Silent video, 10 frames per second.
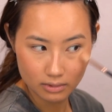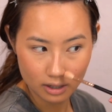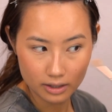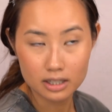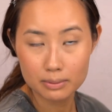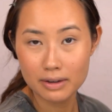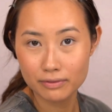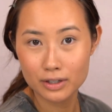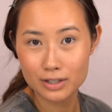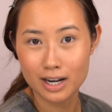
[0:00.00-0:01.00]
This is my
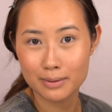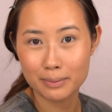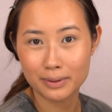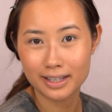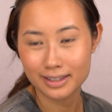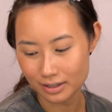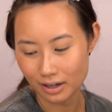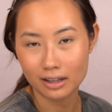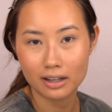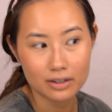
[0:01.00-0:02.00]
first time applying this
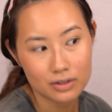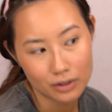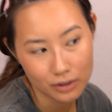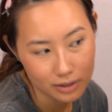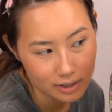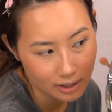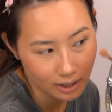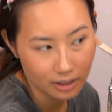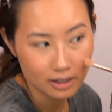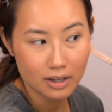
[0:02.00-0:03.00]
highlighter, so this is
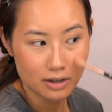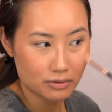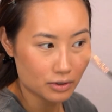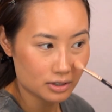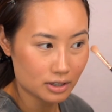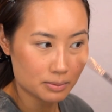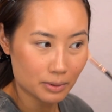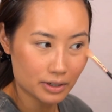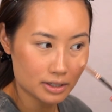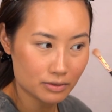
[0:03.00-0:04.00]
like first
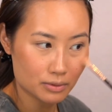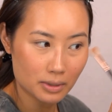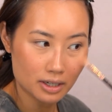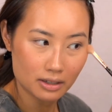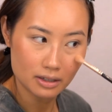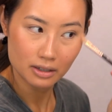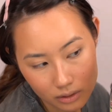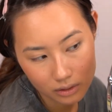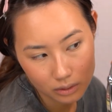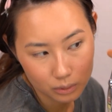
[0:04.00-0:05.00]
experience for me.
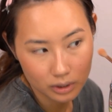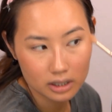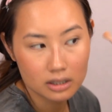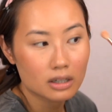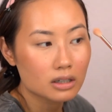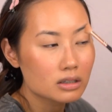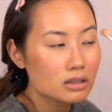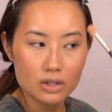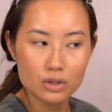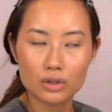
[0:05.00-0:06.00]
Ooh, that's nice.
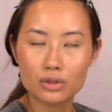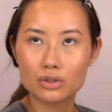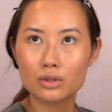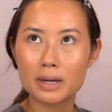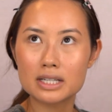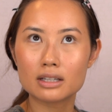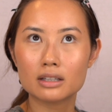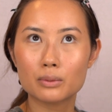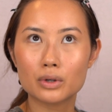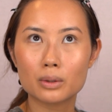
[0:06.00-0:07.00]
So you
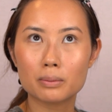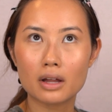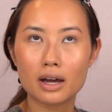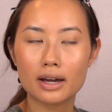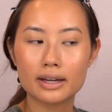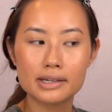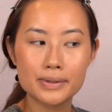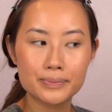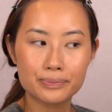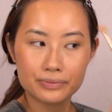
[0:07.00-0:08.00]
basically want to apply
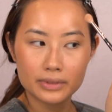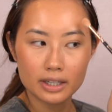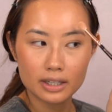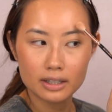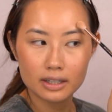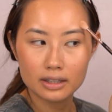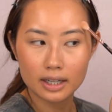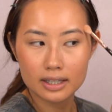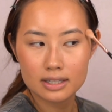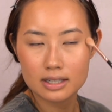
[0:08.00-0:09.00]
in
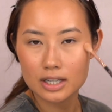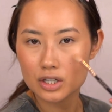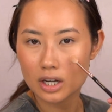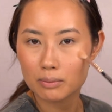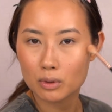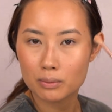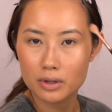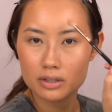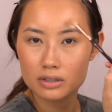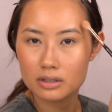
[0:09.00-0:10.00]
like a C shape
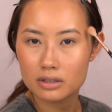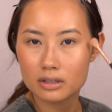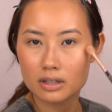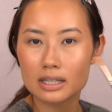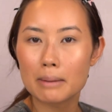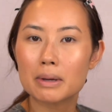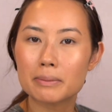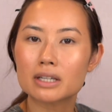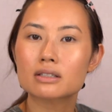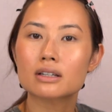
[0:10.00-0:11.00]
almost, because that
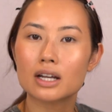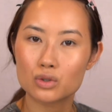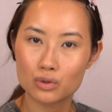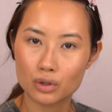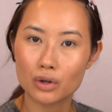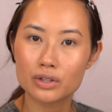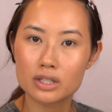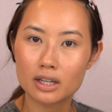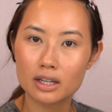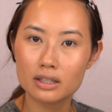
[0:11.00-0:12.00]
mimics a natural glow in the
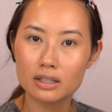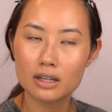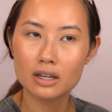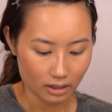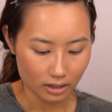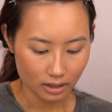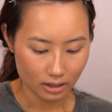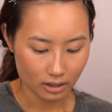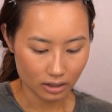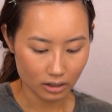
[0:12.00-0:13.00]
skin.
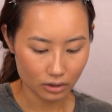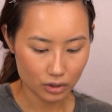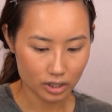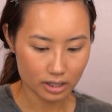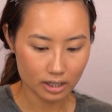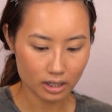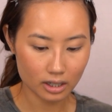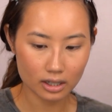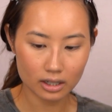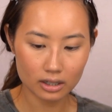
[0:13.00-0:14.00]
And other
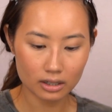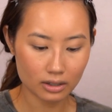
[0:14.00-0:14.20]
side.